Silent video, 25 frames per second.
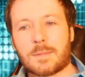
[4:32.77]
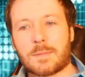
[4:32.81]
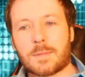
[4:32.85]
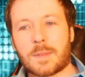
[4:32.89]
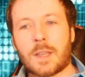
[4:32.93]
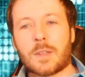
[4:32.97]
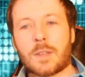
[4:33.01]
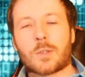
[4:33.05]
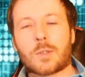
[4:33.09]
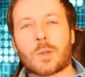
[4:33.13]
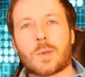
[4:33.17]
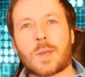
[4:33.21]

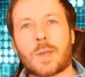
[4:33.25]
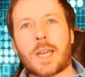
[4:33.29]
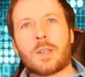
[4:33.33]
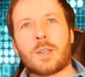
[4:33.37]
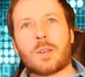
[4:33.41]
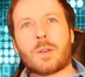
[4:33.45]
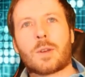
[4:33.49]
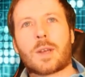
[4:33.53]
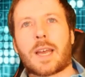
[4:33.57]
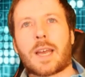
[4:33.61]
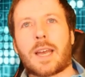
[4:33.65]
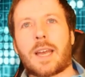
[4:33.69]

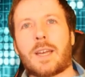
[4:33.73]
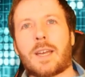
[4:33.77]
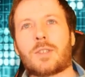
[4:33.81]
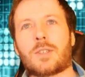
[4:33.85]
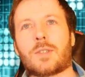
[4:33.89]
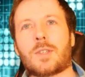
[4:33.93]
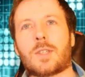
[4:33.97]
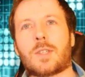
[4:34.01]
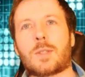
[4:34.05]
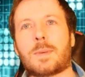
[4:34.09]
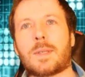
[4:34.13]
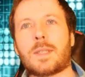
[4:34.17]
Tornado Cash
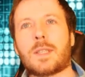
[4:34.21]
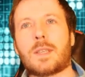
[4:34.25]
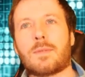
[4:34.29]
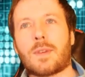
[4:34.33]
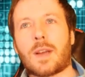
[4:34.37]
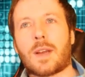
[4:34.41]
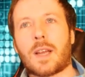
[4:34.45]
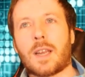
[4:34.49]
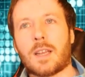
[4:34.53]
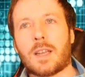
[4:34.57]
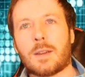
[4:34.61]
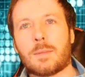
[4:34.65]
has been
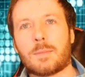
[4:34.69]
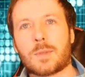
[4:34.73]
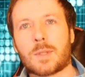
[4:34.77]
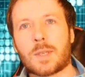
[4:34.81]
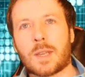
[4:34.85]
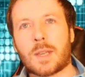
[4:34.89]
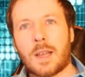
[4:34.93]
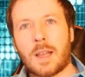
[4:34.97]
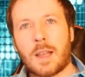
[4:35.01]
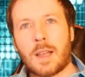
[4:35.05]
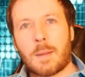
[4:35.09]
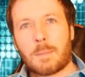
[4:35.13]
developed
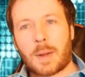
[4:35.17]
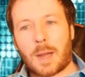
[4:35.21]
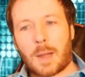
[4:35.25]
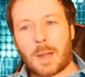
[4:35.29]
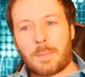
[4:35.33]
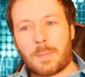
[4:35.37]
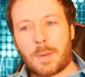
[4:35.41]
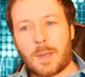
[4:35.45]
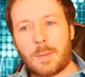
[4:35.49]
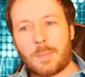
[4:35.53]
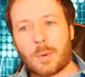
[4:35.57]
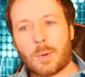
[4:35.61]
by
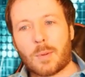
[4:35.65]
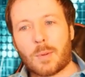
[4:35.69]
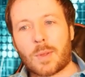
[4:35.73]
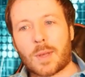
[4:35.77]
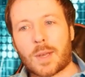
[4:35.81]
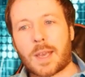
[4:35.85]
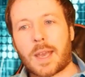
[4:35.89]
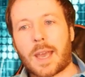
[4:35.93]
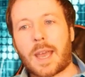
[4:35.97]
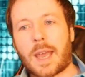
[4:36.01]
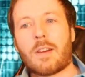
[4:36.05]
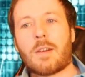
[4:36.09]
people
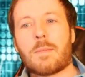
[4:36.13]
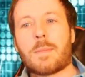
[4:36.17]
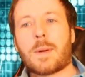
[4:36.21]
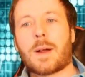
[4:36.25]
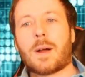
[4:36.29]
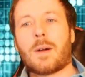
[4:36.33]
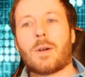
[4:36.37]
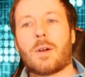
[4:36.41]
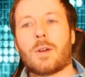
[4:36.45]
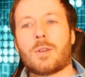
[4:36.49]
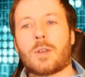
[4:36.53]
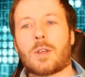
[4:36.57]
that care
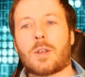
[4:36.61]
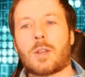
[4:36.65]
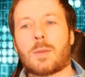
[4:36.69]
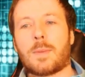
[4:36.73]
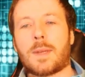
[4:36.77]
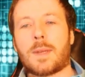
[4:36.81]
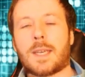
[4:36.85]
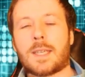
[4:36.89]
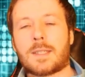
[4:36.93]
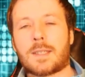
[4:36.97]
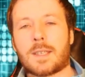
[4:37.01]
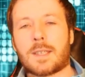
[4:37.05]
about
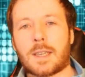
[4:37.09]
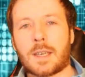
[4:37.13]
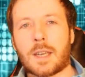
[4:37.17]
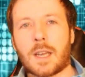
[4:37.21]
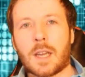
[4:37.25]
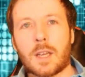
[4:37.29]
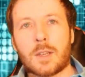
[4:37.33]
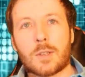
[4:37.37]
anonymity.